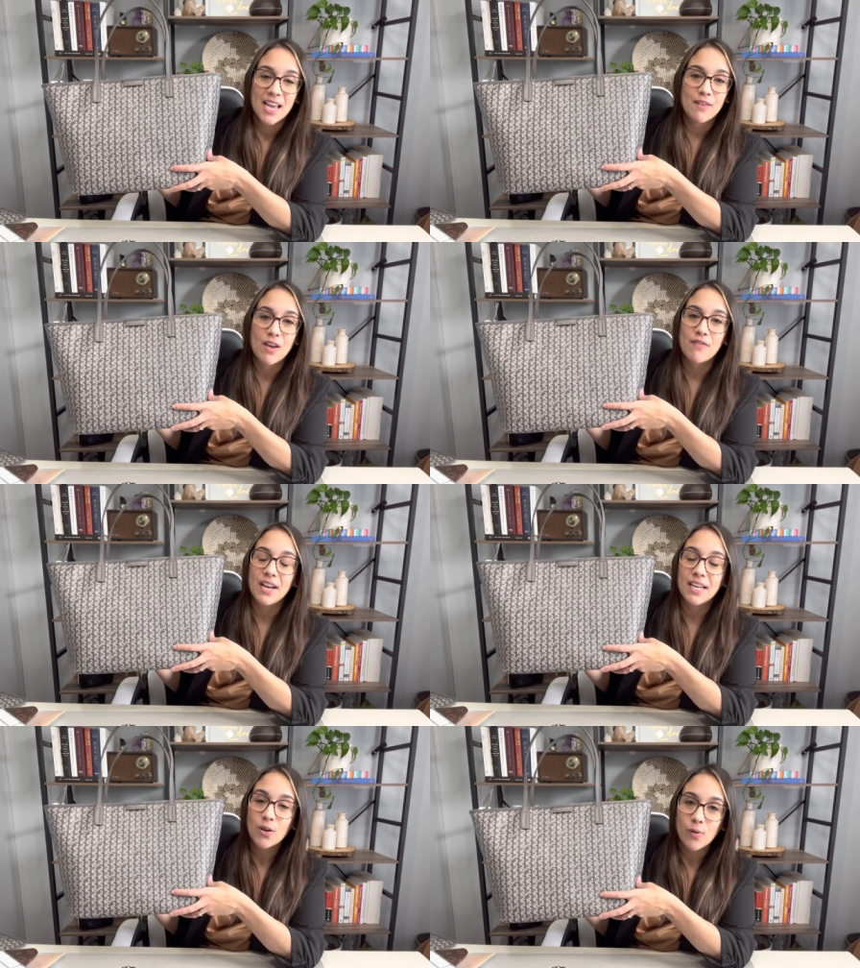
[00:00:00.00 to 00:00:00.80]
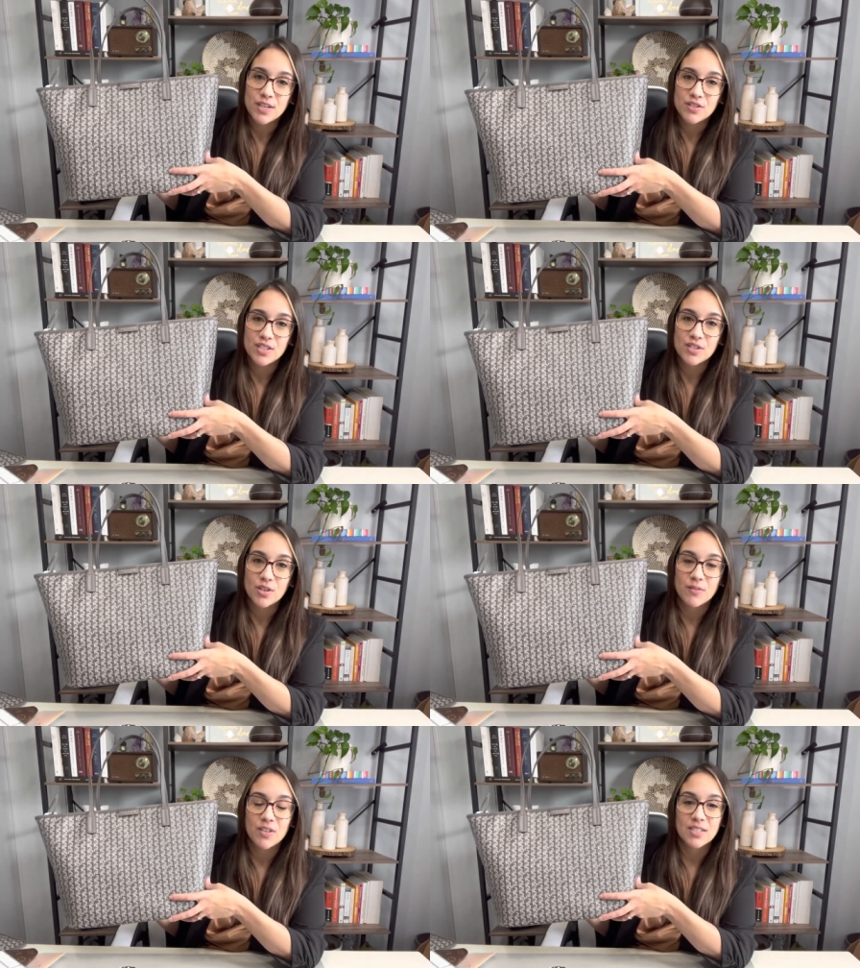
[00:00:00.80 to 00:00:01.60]
If you have any questions
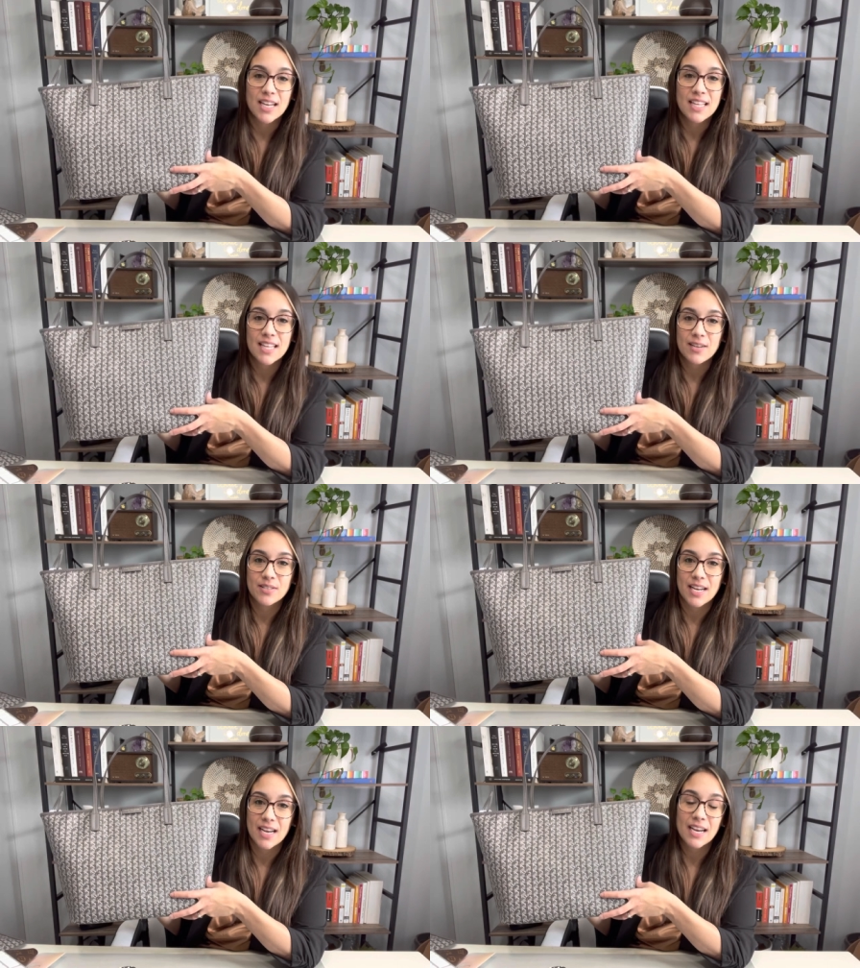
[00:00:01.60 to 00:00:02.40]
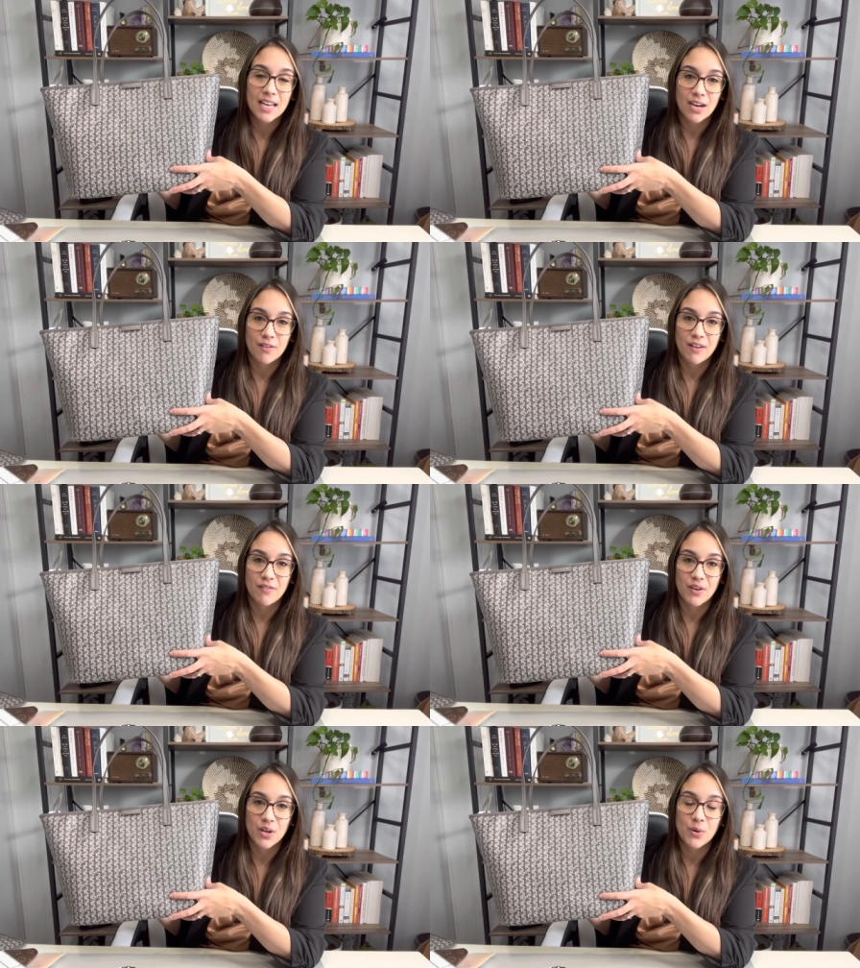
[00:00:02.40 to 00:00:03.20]
or if there's anything else that I can clarify
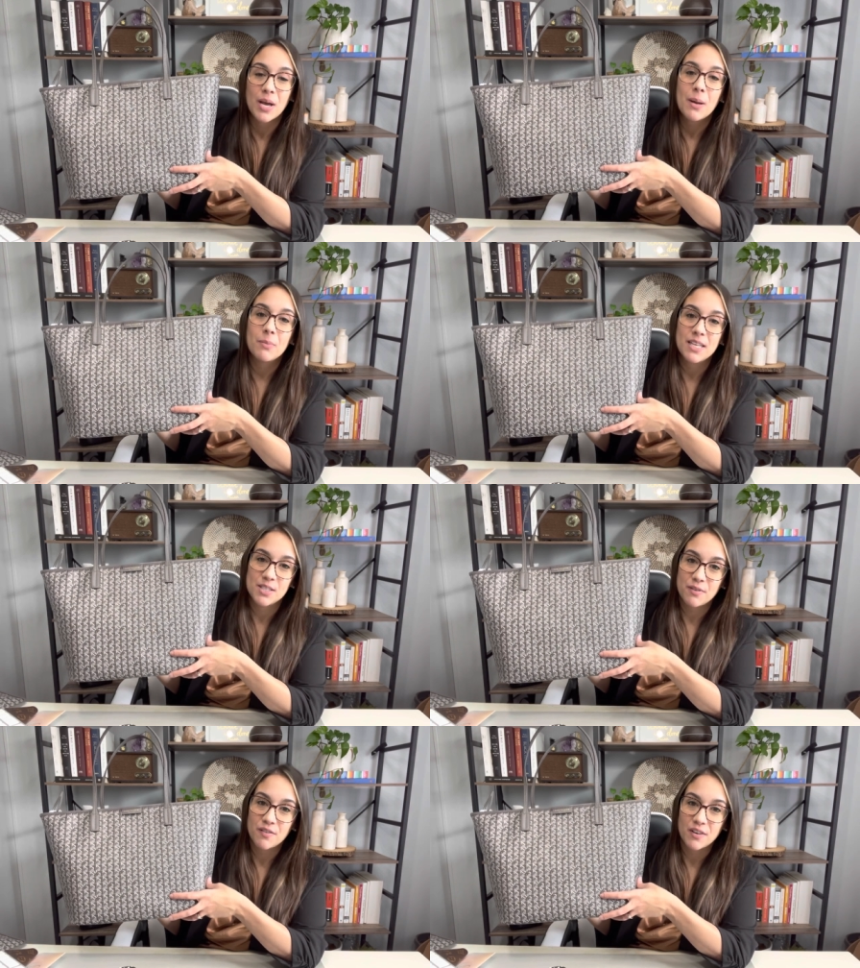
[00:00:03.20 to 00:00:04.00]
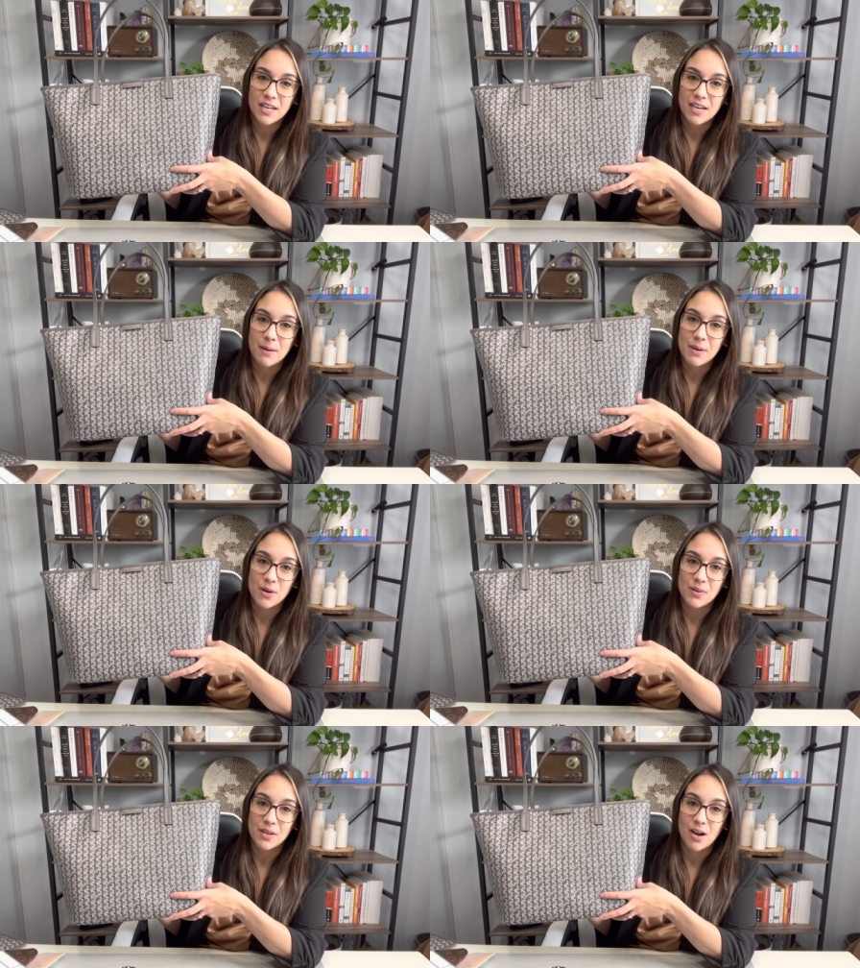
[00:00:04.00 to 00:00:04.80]
for you, please feel free to let me
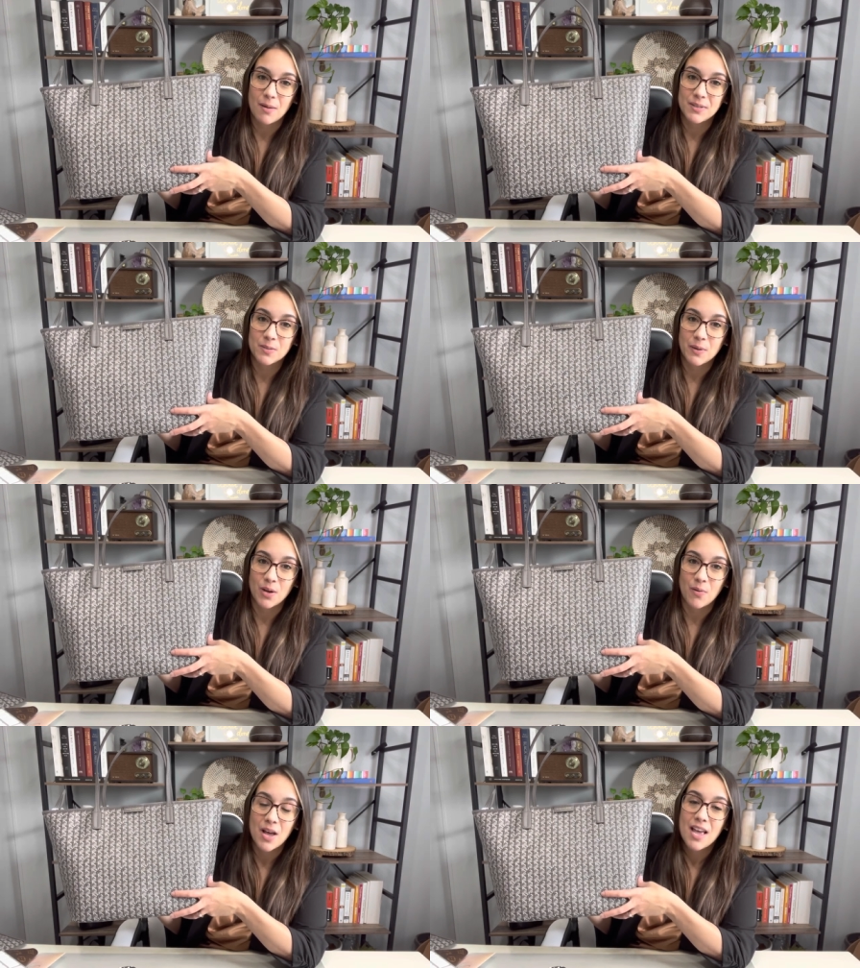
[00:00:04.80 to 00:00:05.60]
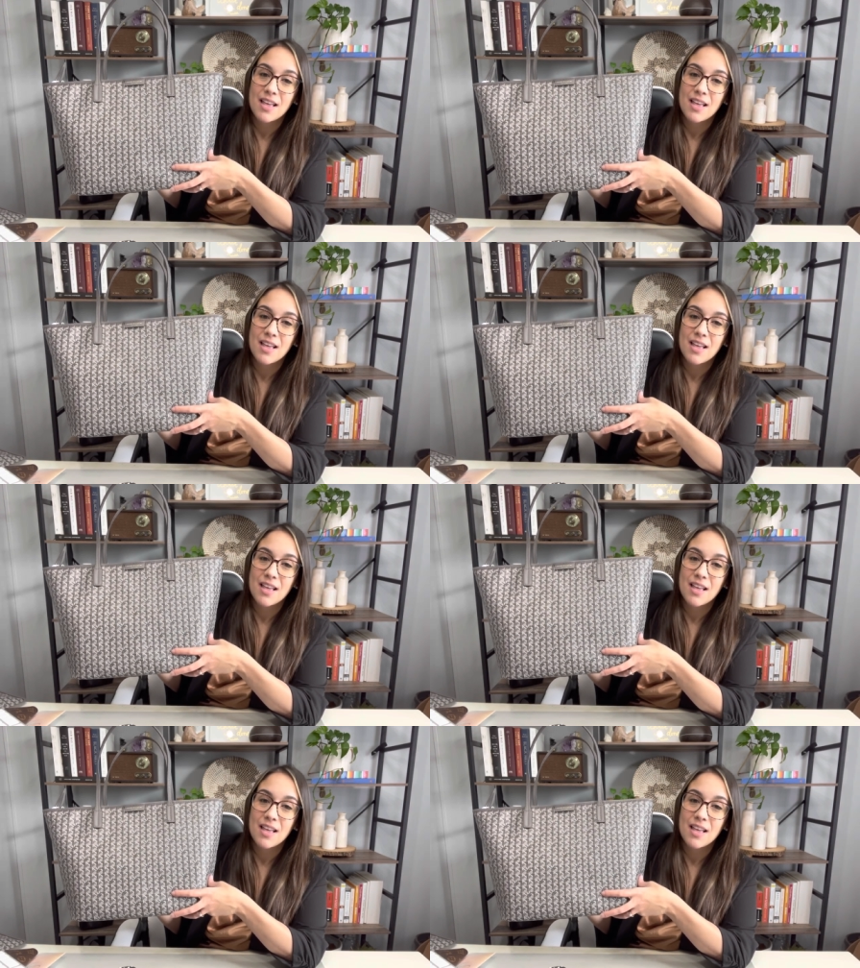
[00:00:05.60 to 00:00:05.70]
know in the comments below.